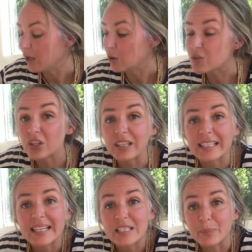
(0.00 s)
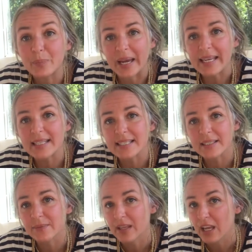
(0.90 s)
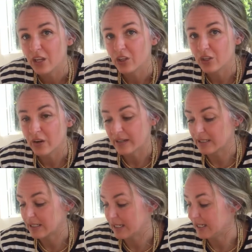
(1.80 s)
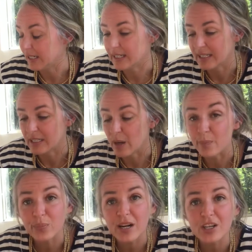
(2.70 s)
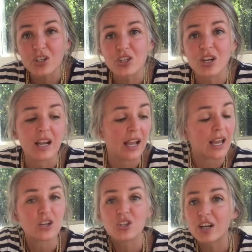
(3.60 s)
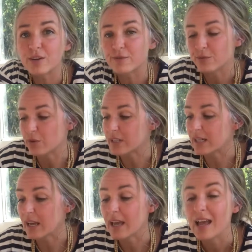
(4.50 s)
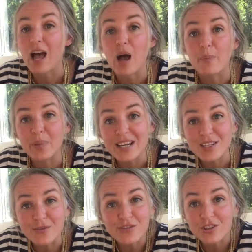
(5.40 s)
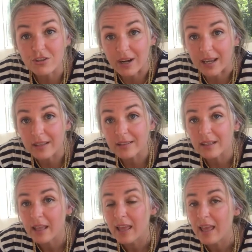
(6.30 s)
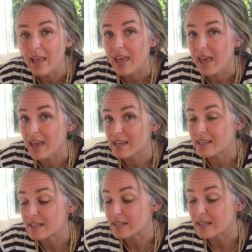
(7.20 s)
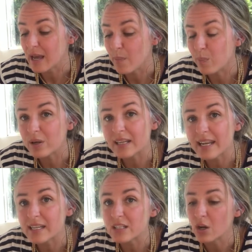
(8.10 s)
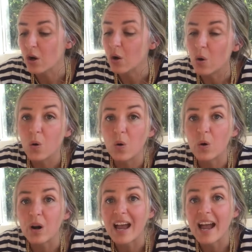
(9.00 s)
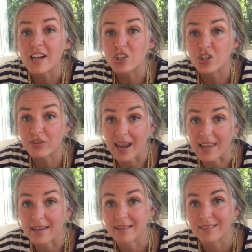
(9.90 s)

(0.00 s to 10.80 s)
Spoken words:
You're also going to need some paint. You're going to need a brush, a jug of water, a piece of string, and a plate or a tray.